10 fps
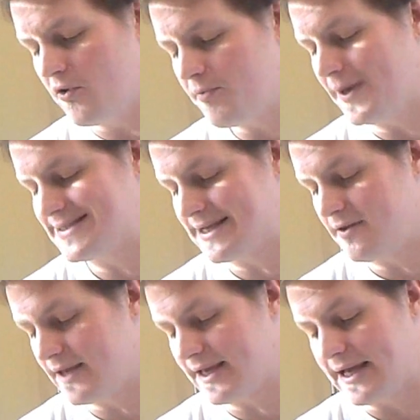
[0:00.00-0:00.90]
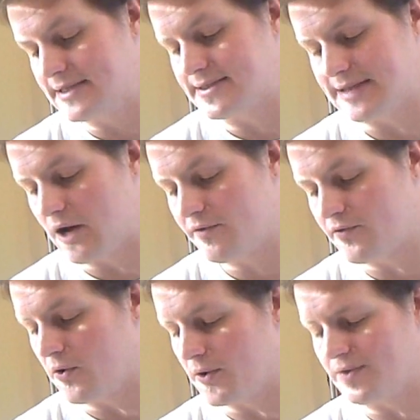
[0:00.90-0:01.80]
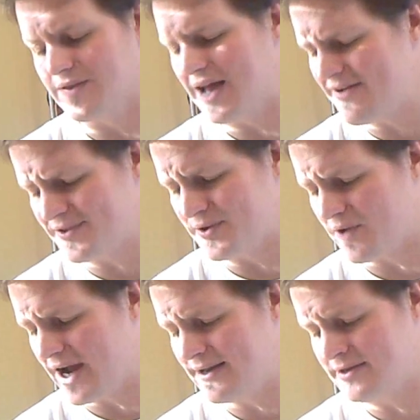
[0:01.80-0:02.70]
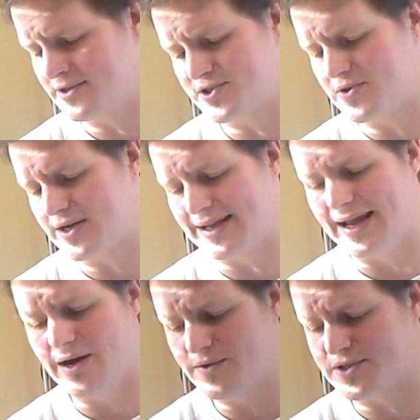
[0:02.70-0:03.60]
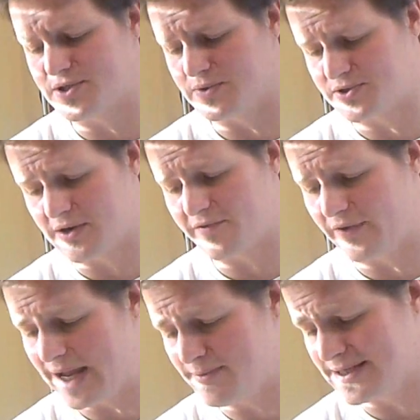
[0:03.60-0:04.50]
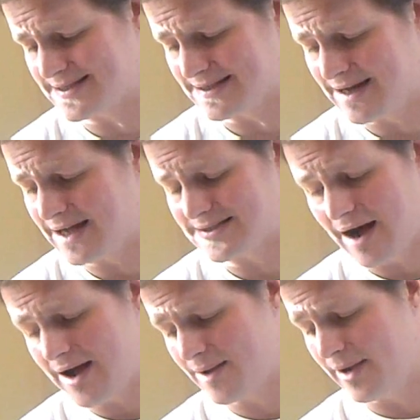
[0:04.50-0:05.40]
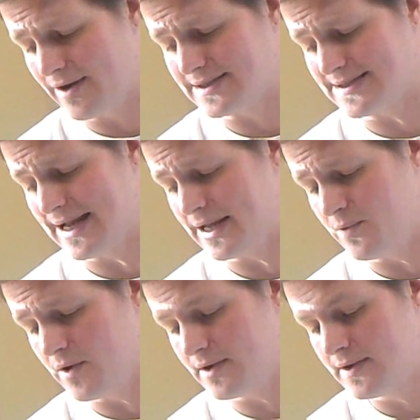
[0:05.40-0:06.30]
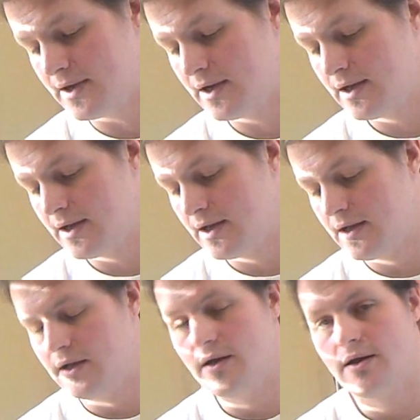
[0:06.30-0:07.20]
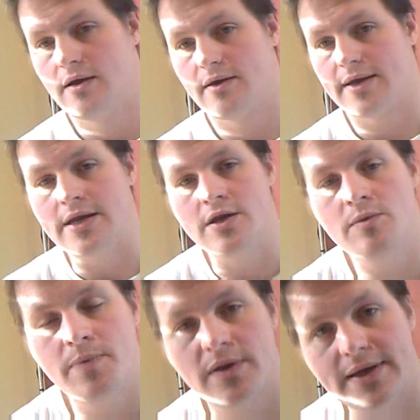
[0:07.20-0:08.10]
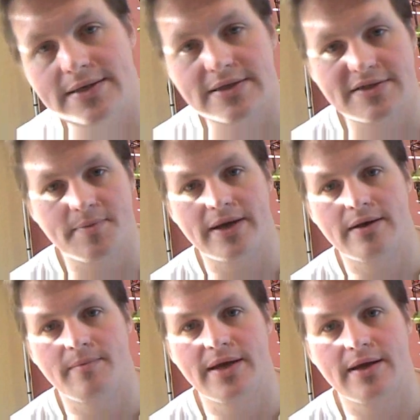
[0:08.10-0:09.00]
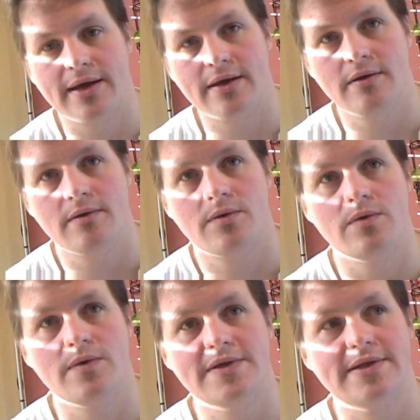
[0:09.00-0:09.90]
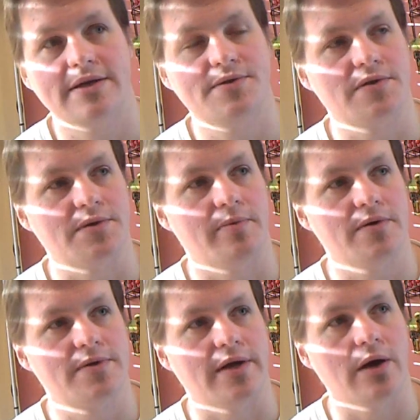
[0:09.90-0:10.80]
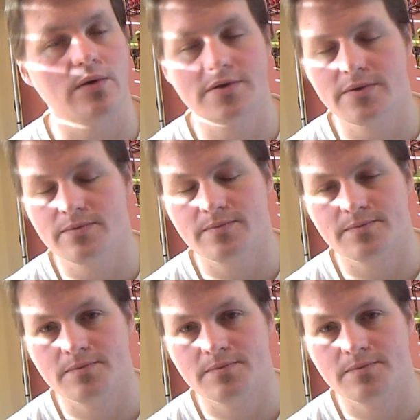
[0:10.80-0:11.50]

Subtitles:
both by settling cases out of court left and right and instructing elders to instruct families to not talk about it to anyone. Can you please explain to me again who these kids are supposed to go to?